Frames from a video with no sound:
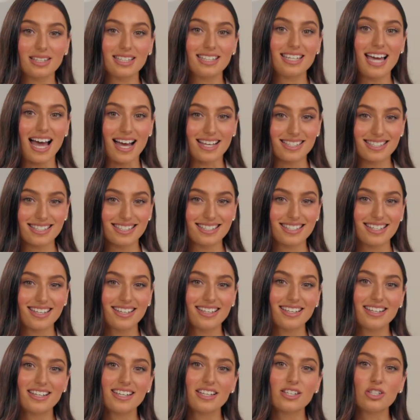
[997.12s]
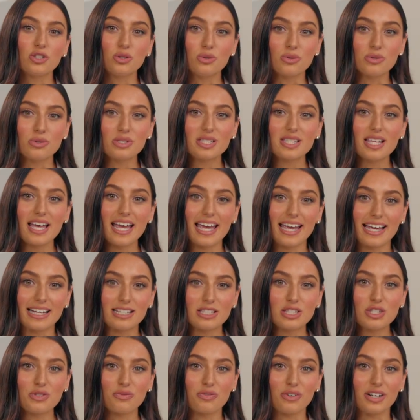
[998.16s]
Yes. Use the
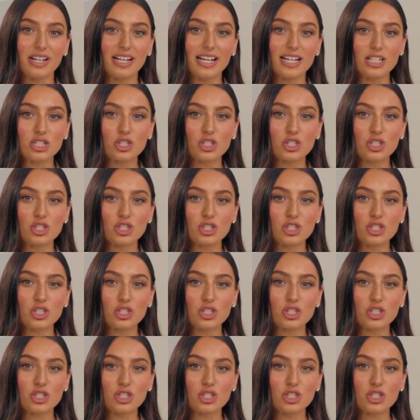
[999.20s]
Handsfree